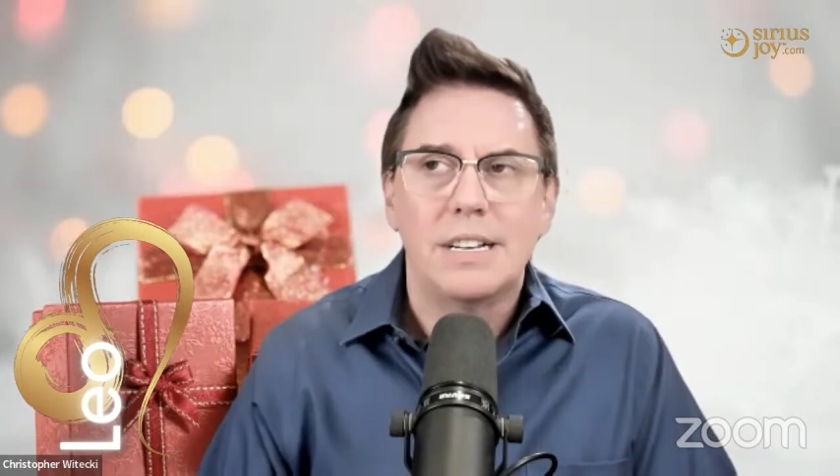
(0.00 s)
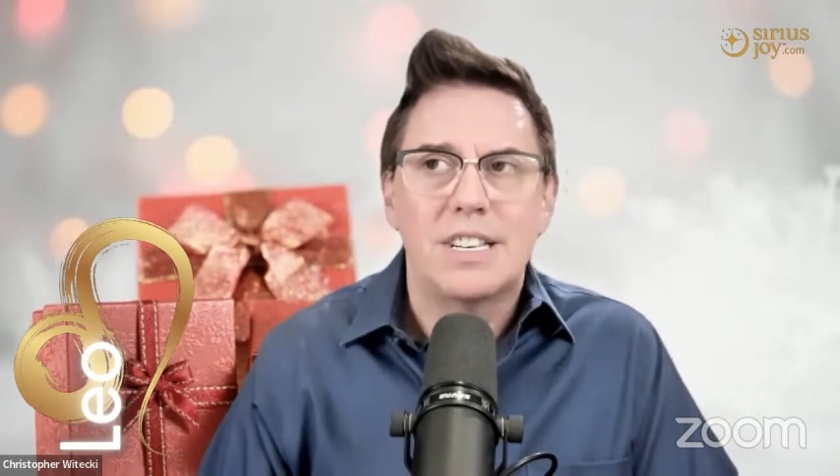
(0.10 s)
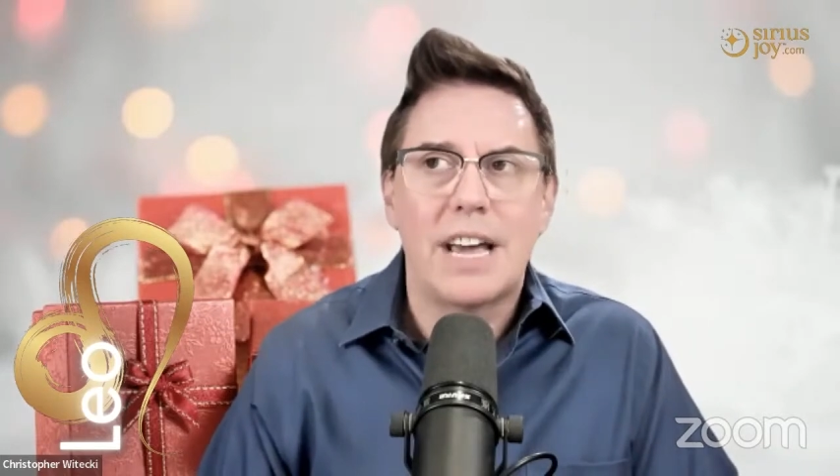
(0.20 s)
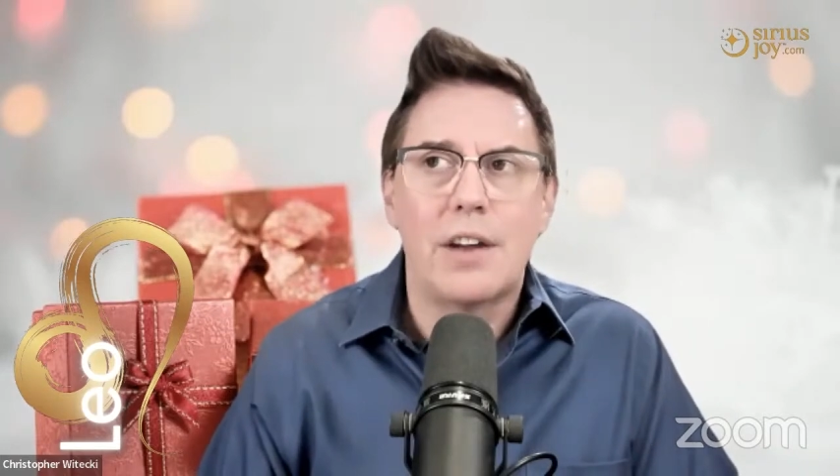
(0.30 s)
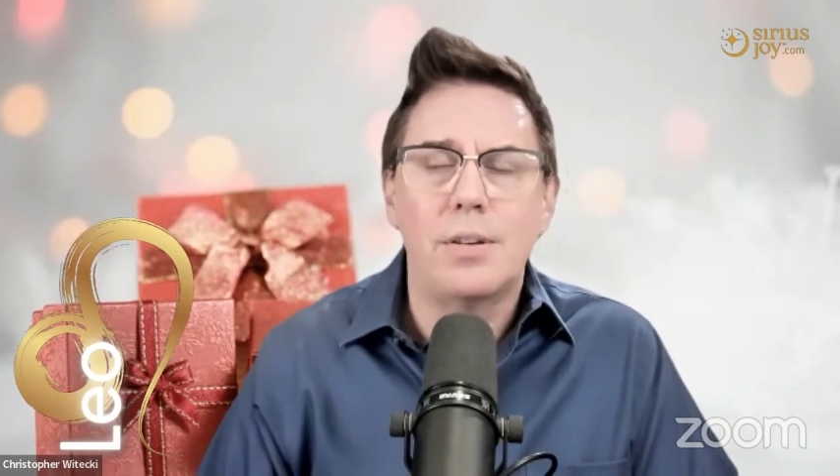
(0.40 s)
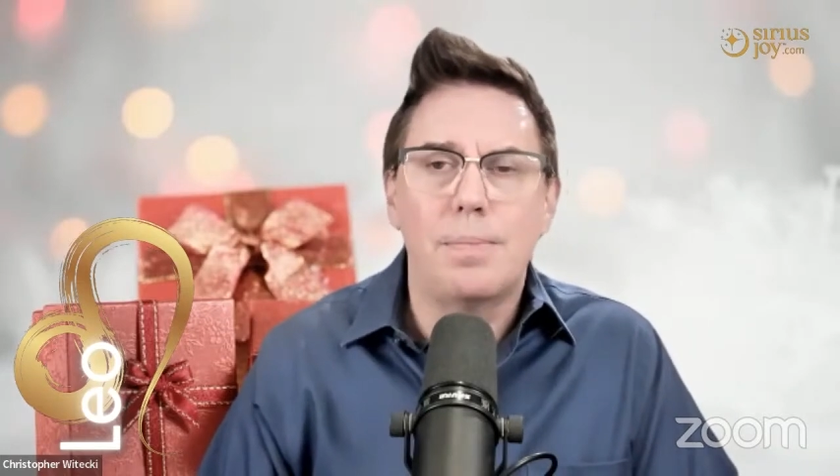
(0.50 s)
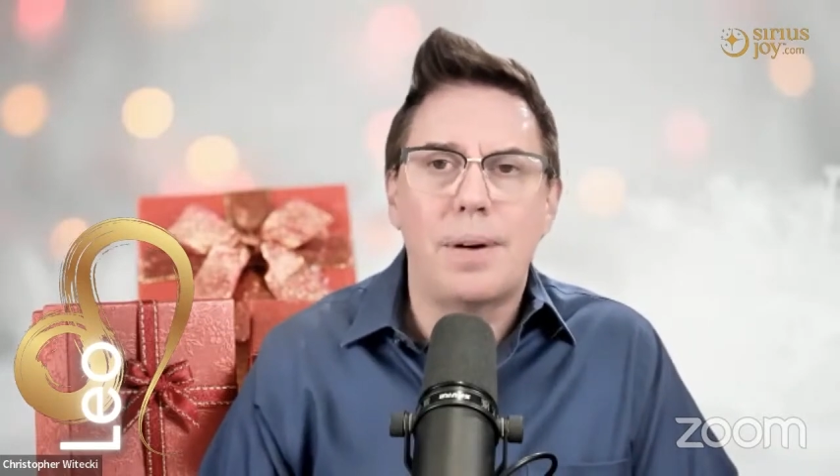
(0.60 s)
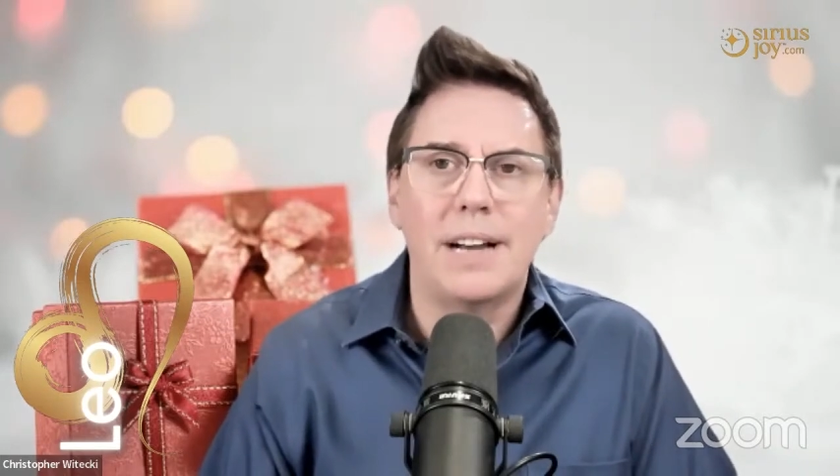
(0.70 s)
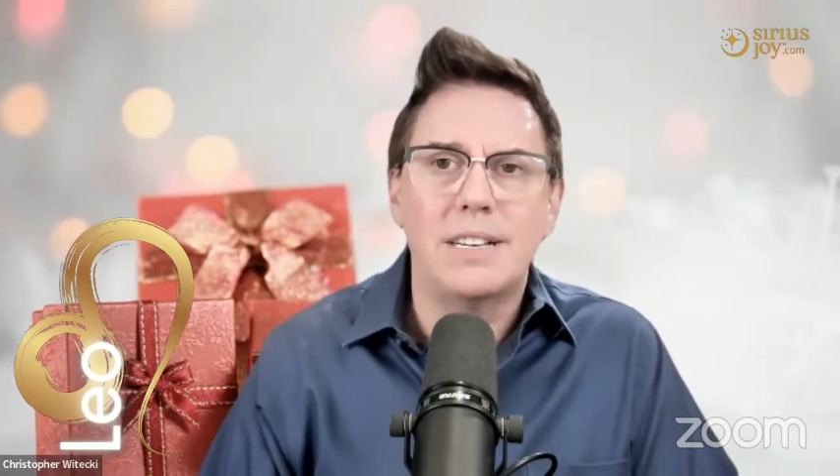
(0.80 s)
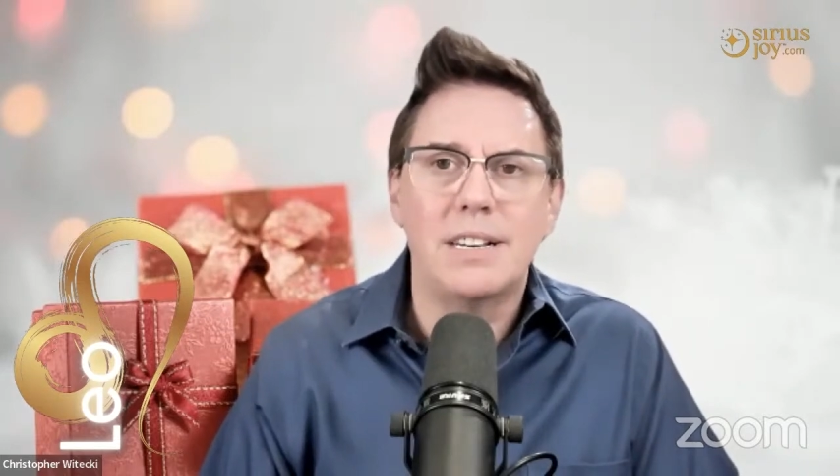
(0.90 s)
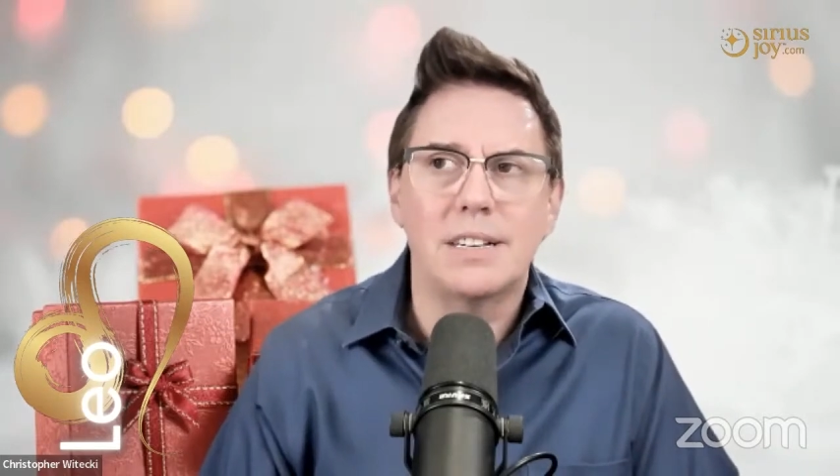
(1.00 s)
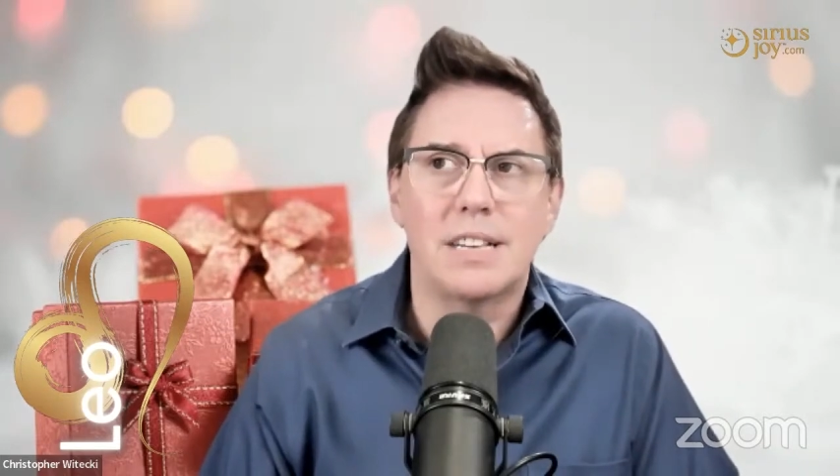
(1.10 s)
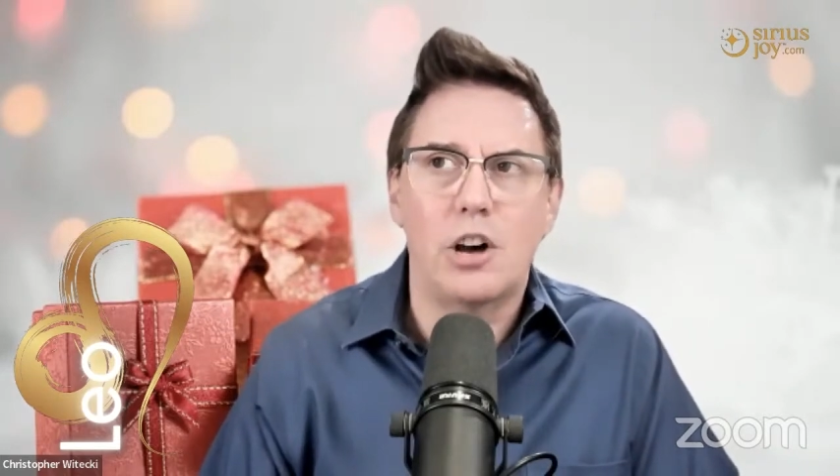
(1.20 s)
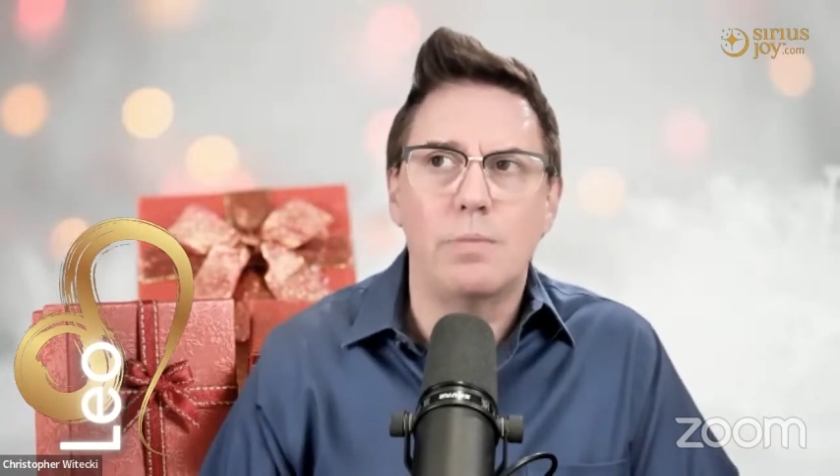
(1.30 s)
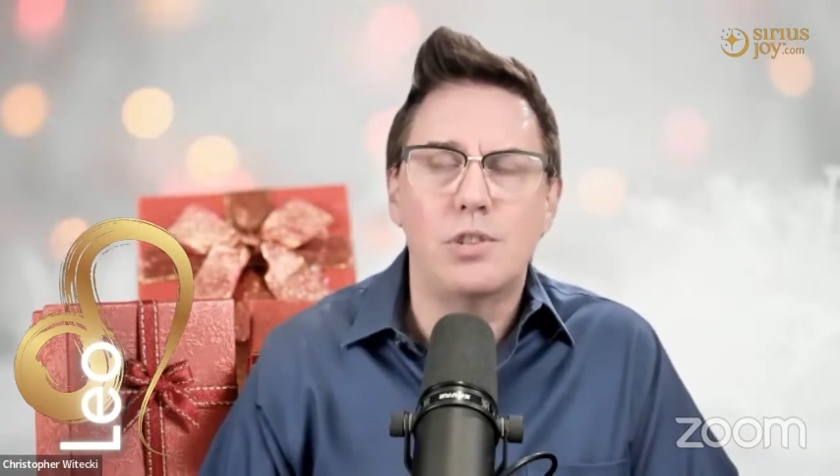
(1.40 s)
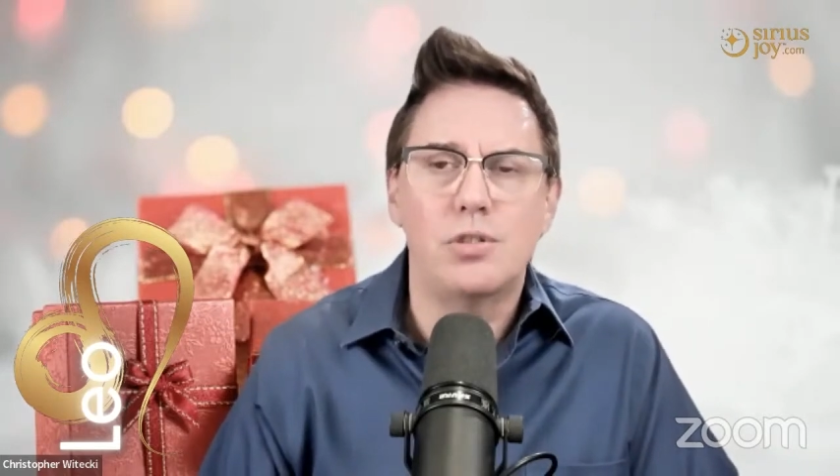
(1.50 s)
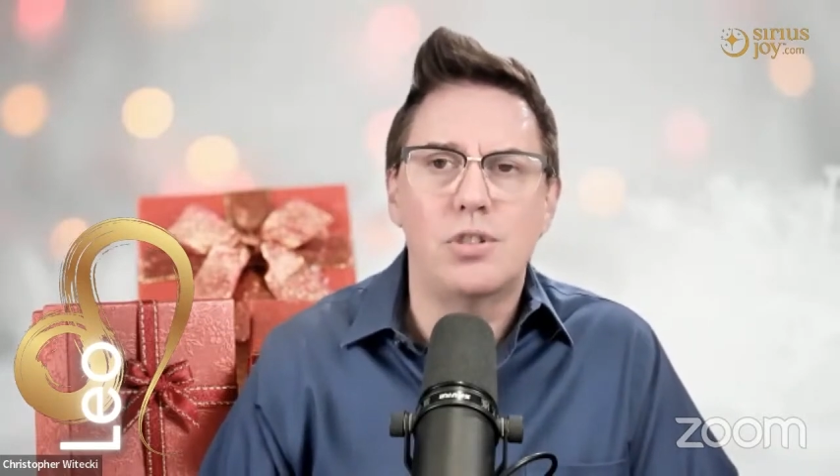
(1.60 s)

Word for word: Saturn in Pisces has helped